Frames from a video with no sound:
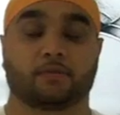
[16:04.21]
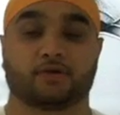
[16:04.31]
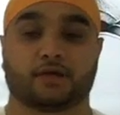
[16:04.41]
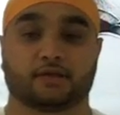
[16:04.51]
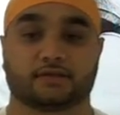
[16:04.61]

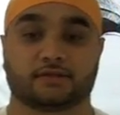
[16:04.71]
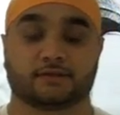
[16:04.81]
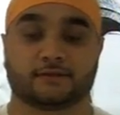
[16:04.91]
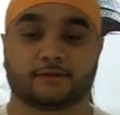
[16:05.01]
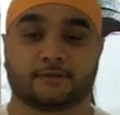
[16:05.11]
perpetrators.
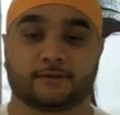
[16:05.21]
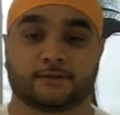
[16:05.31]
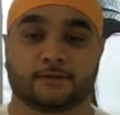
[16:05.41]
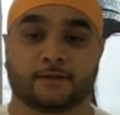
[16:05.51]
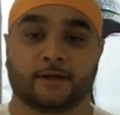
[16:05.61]

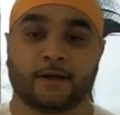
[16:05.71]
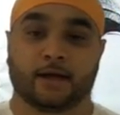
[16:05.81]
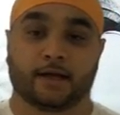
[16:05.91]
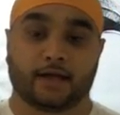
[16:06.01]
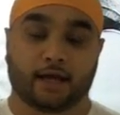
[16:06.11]

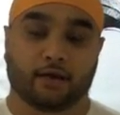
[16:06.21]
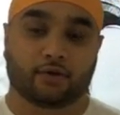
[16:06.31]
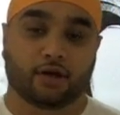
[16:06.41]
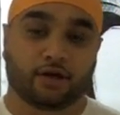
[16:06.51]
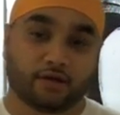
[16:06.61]

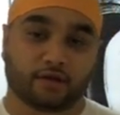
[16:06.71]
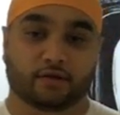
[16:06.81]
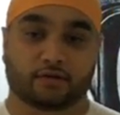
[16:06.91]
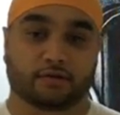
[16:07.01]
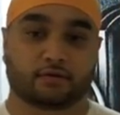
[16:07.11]
Now
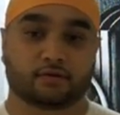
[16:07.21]
another